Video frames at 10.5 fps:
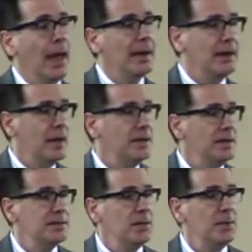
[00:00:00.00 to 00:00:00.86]
At
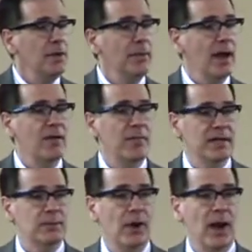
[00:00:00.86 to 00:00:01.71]
NADCP, we have
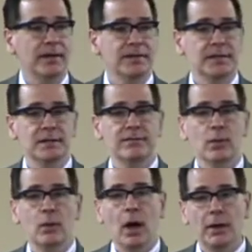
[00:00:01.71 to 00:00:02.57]
best practices
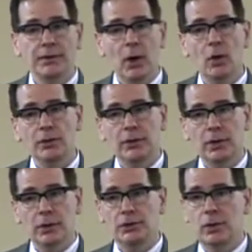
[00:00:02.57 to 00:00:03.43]
for adult
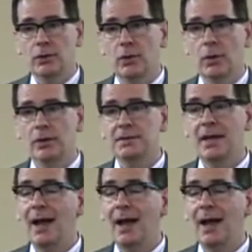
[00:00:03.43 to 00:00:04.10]
drug courts.